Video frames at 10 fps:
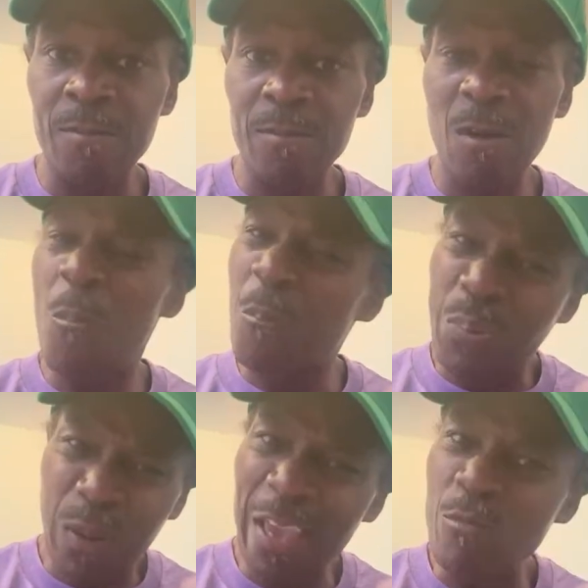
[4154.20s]
Don't
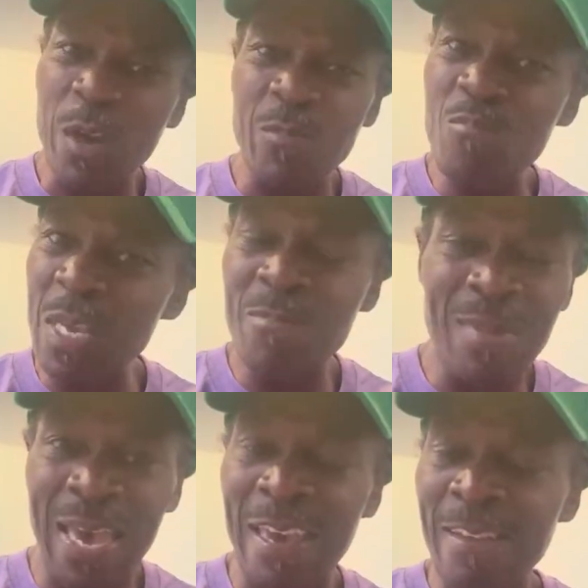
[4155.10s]
play with me,
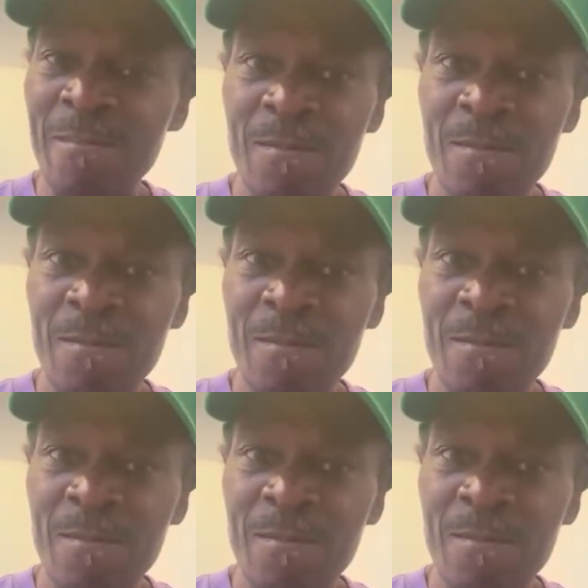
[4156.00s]
man.